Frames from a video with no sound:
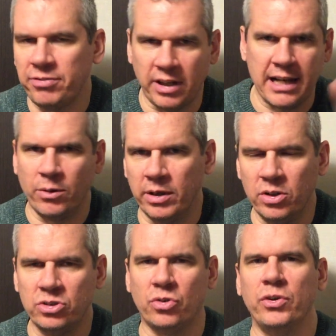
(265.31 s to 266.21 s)
for anyone
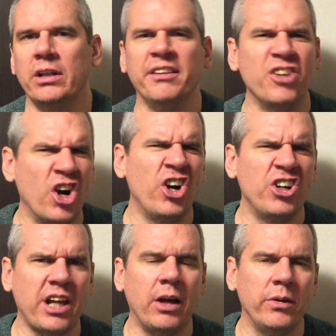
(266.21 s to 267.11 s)
who's a real
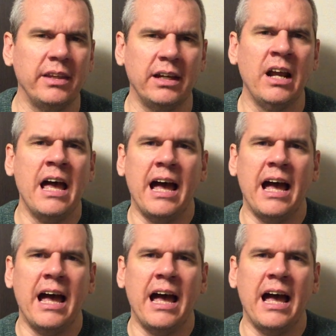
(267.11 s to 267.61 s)
nerd out there.